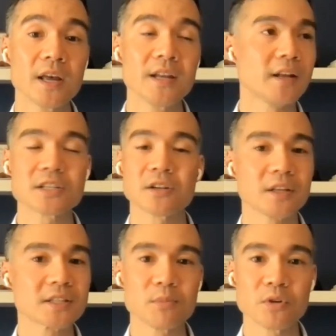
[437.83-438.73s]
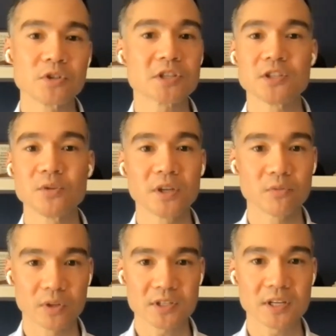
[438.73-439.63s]
not necessarily someone who's just
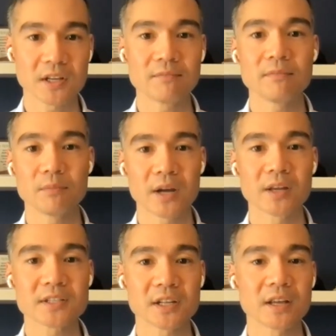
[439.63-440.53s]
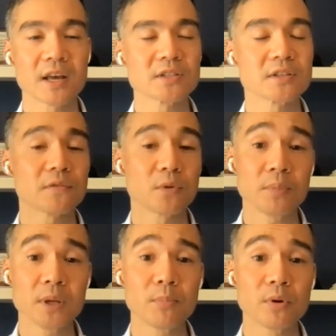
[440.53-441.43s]
doing real estate buying and selling houses for
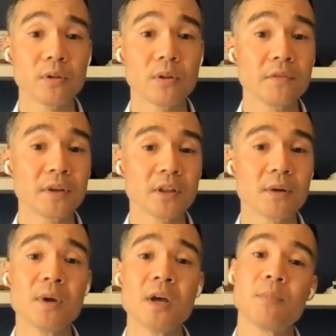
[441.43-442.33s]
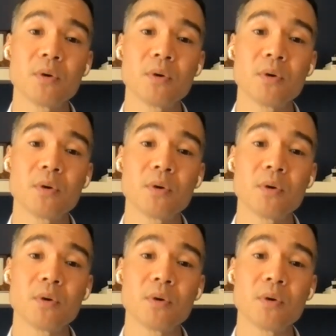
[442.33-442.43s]
people living in them,